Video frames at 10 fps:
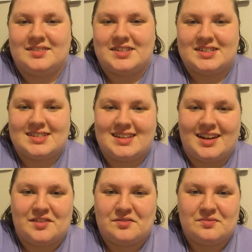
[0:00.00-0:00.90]
just
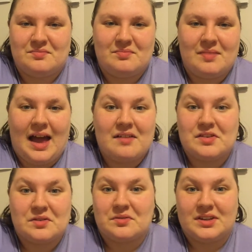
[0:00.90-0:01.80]
kind of
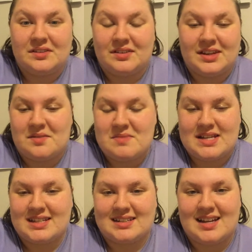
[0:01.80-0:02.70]
having a really, really
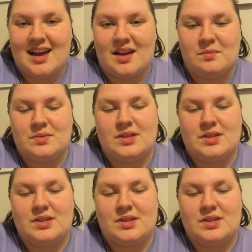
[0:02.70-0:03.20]
amazing time.